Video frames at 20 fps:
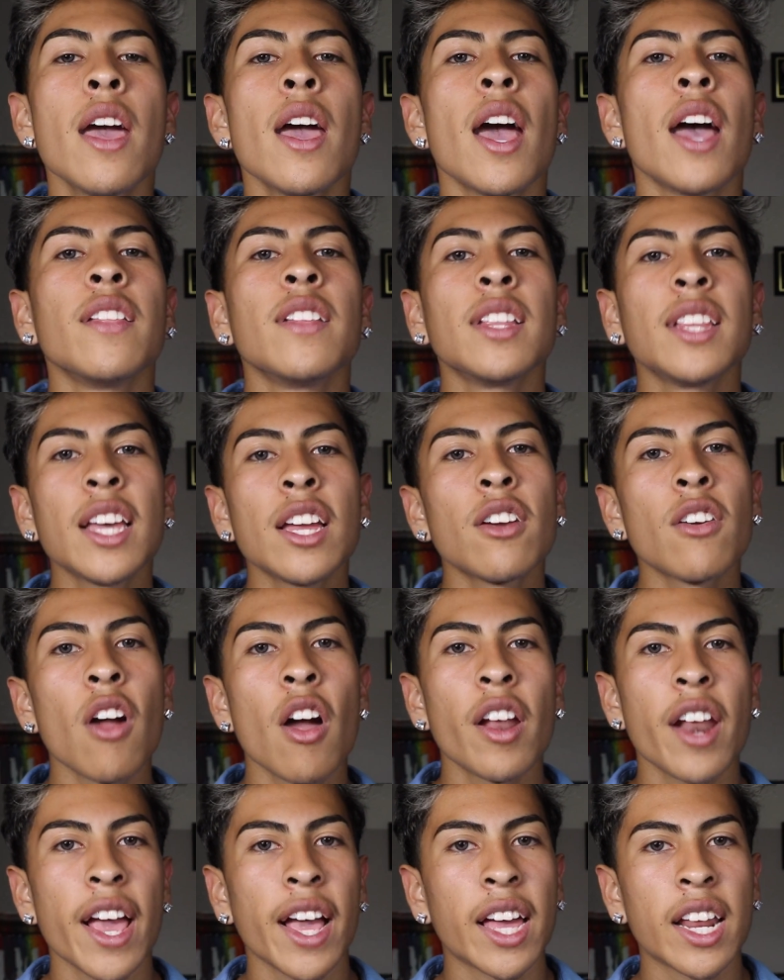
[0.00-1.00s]
And then later
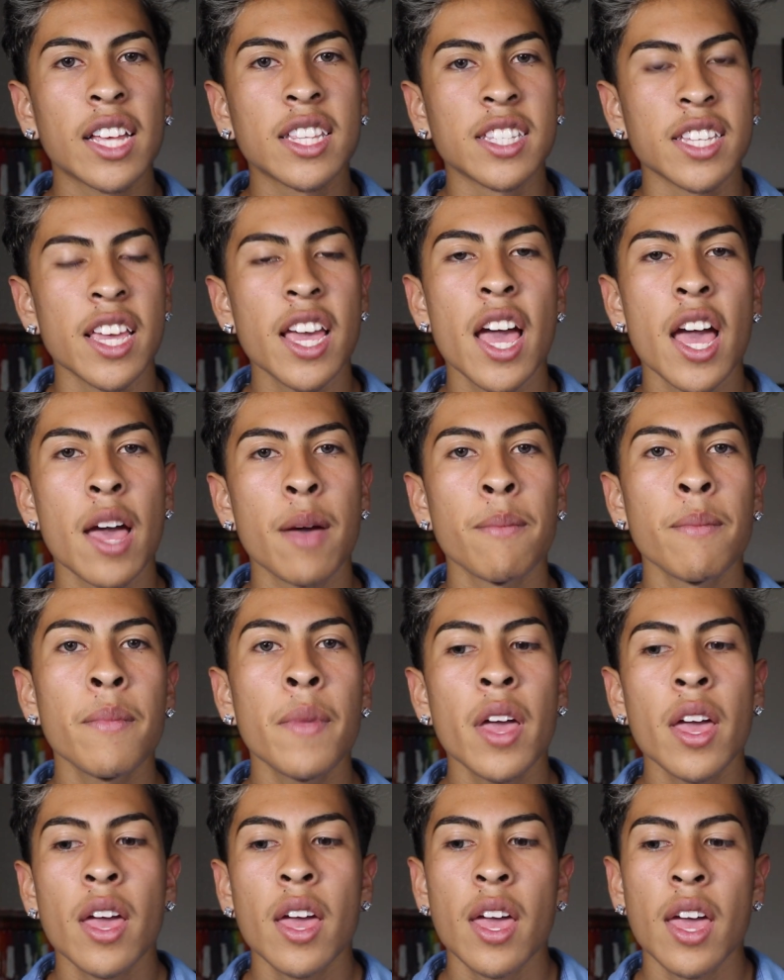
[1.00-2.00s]
on I get a DM
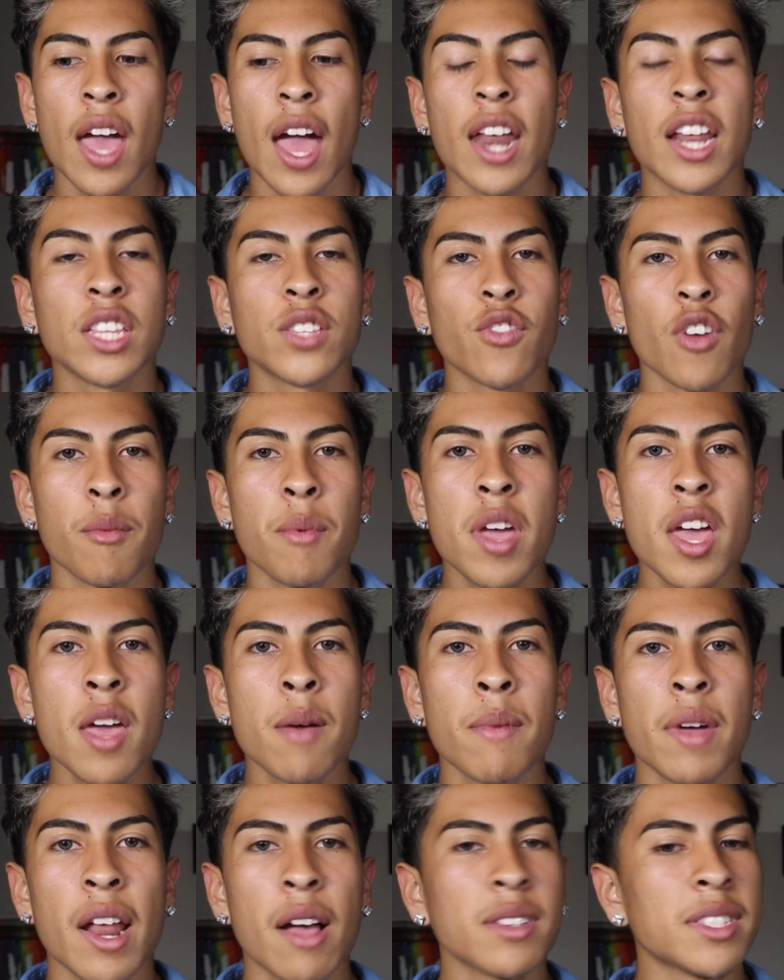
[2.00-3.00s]
and it's from
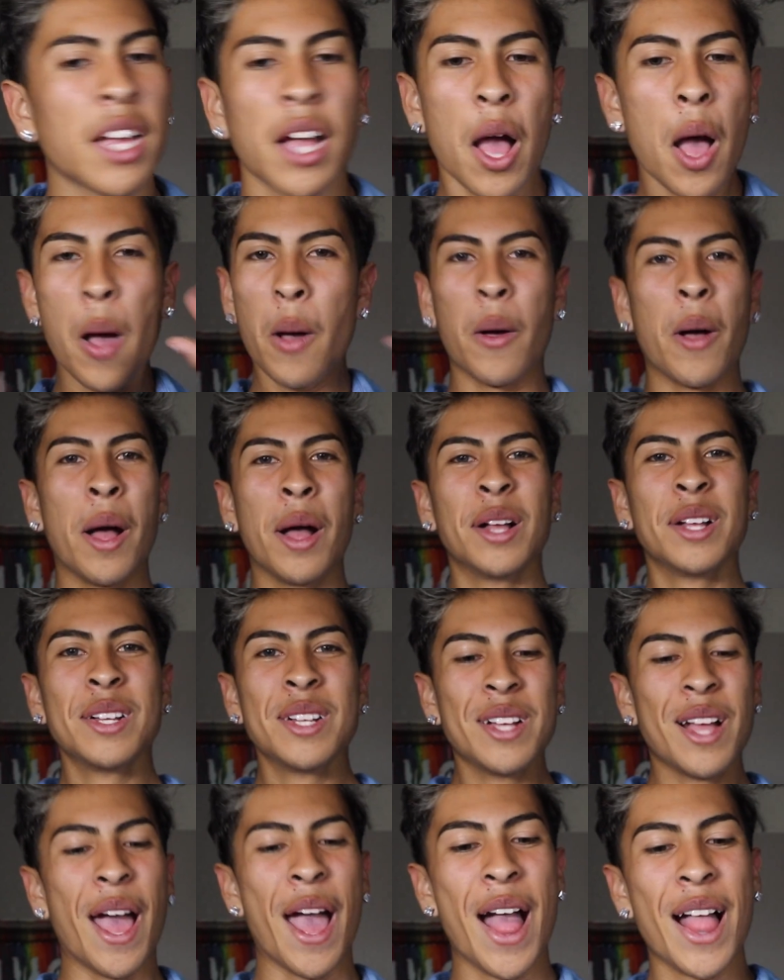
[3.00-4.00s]
him. And I was like, oh,
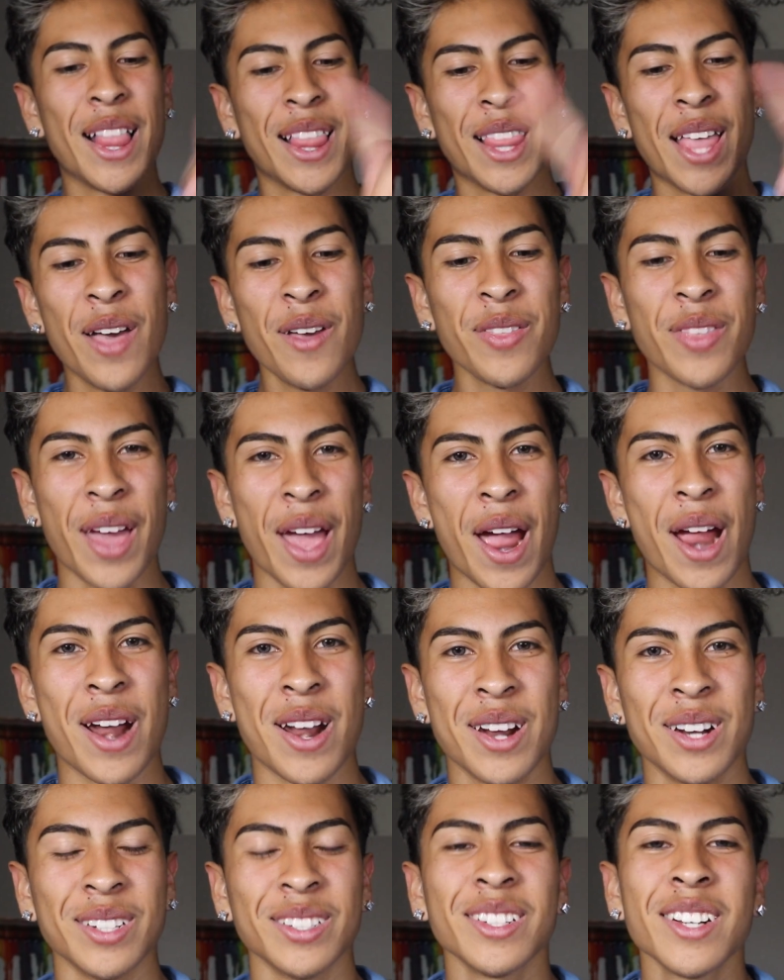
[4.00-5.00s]
hello
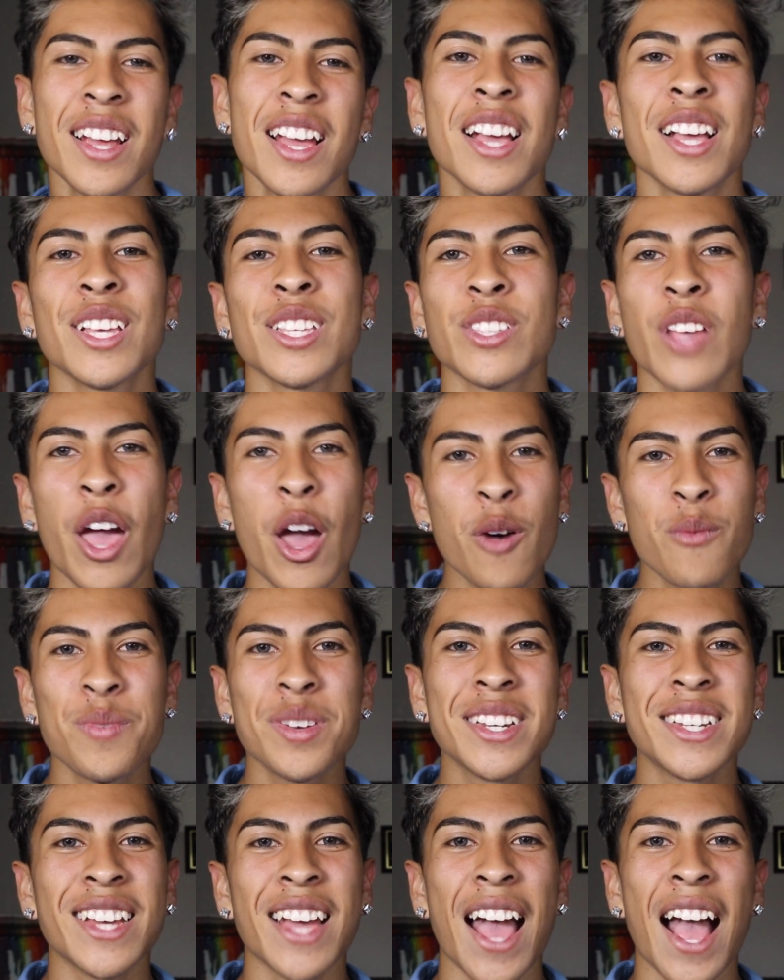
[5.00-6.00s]
there. So I
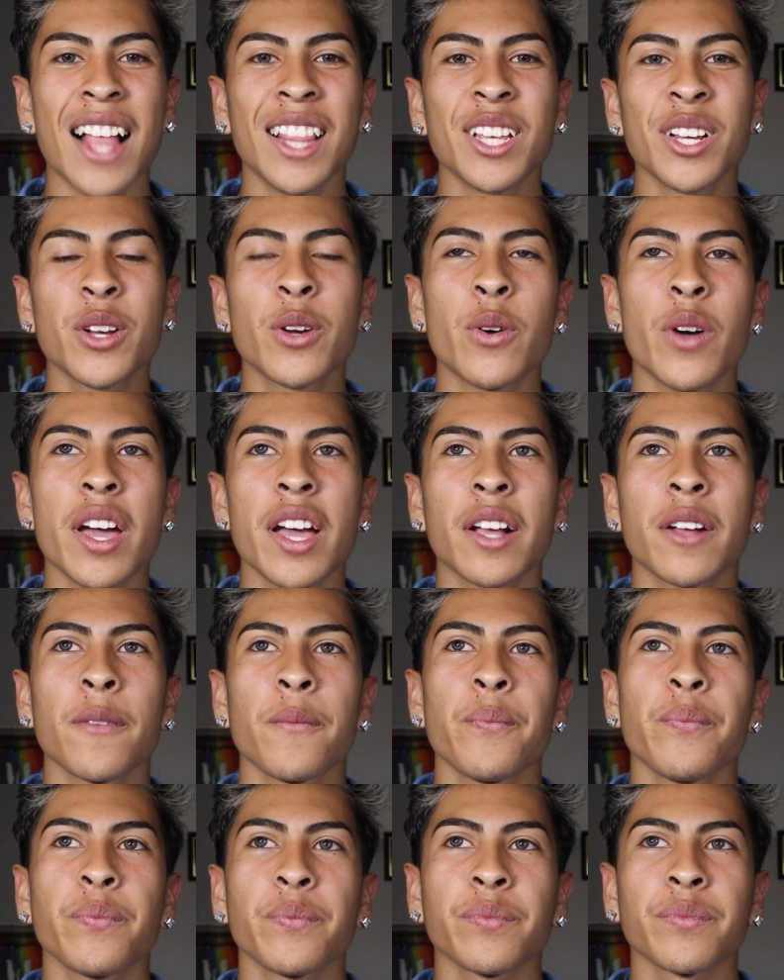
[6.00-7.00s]
opened it hella quick
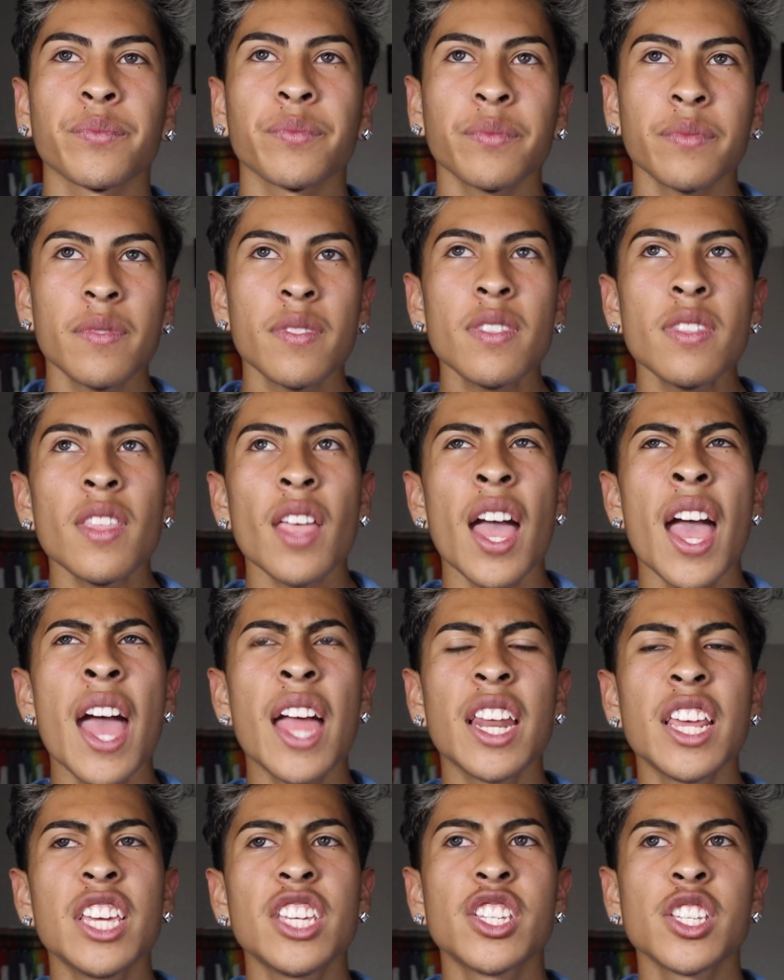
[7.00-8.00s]

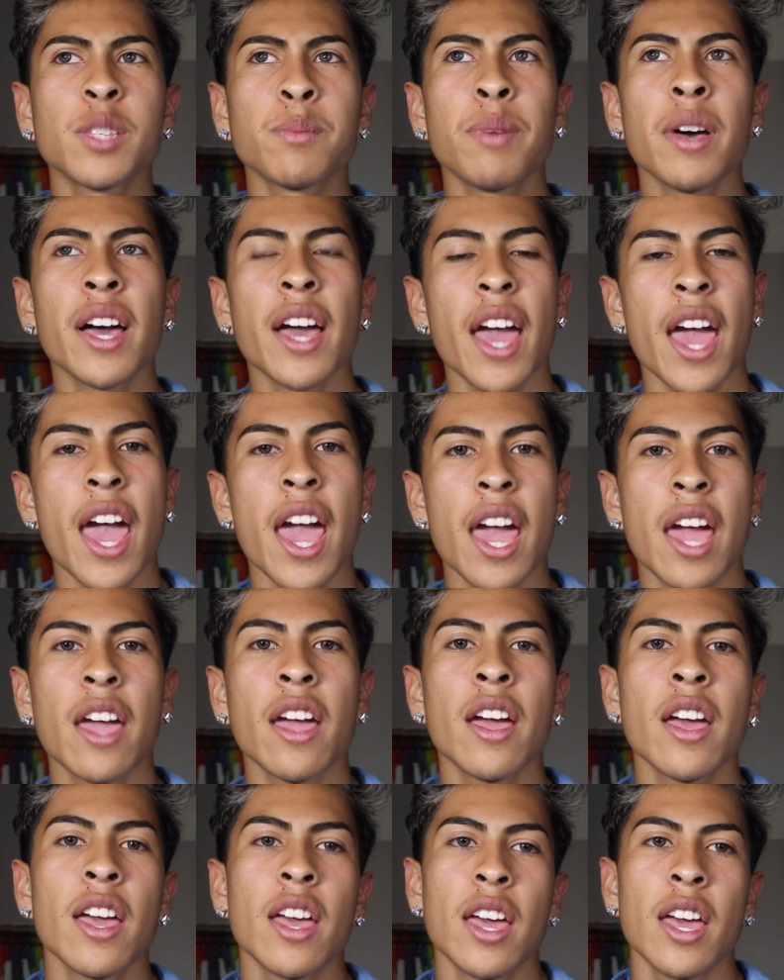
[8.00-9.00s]
and he just put
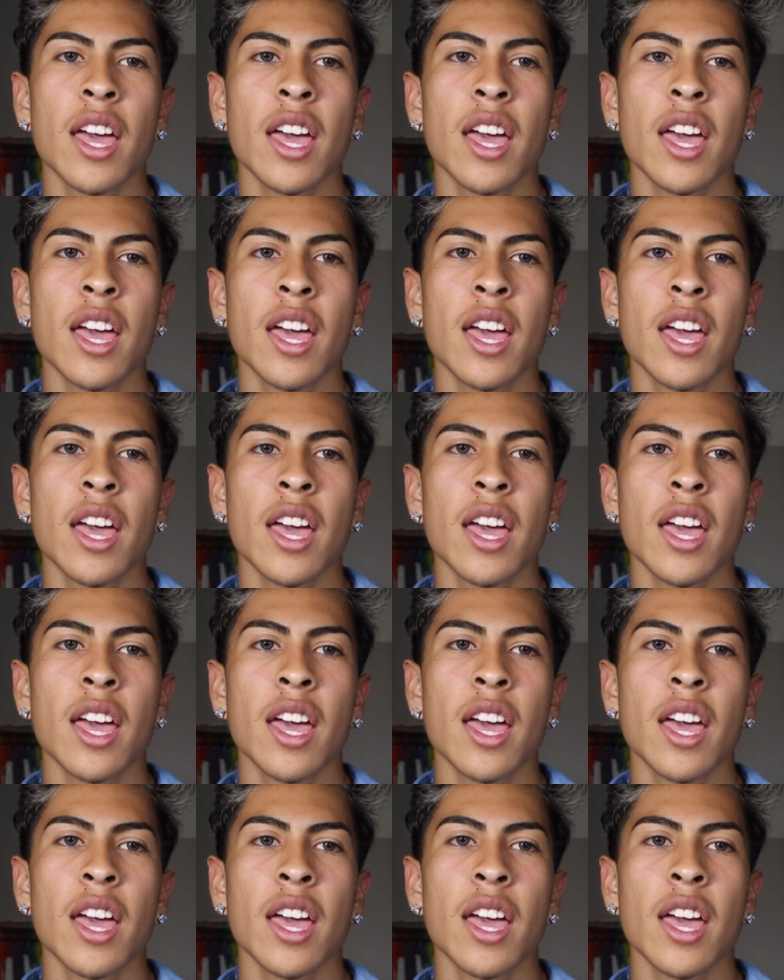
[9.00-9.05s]
hey.